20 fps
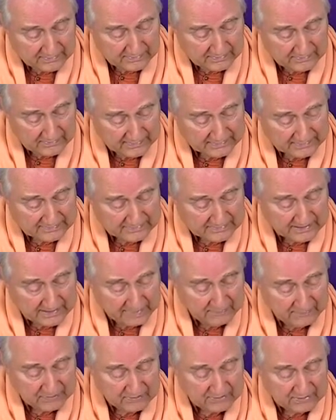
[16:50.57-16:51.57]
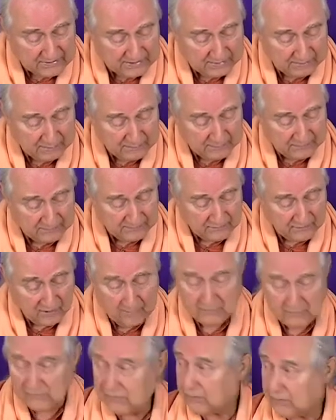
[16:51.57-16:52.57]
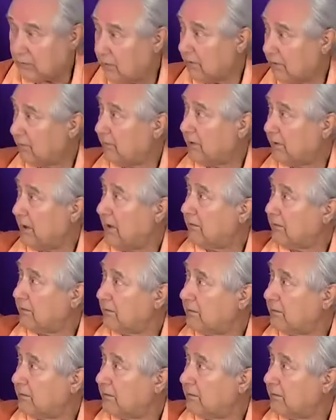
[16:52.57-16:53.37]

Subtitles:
like the diamond tip of Yama's sword of death.